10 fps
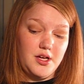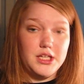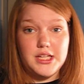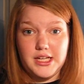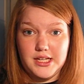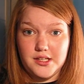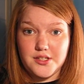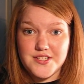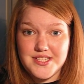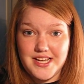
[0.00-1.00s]
Unlike
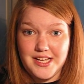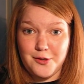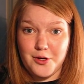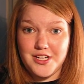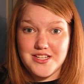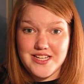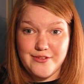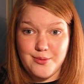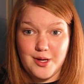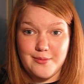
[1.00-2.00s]
Color Stay, where it doesn't
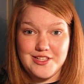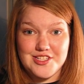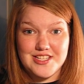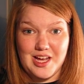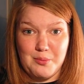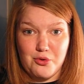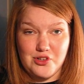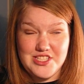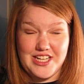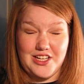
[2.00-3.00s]
have a pump, it just kind of
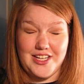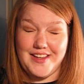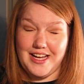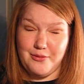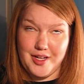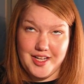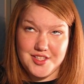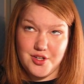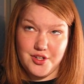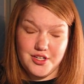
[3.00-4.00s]
pours out, and that way
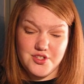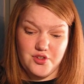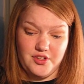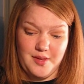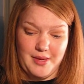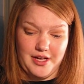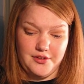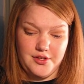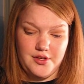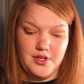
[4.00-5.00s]
it's hard to control the
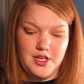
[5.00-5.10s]
amount.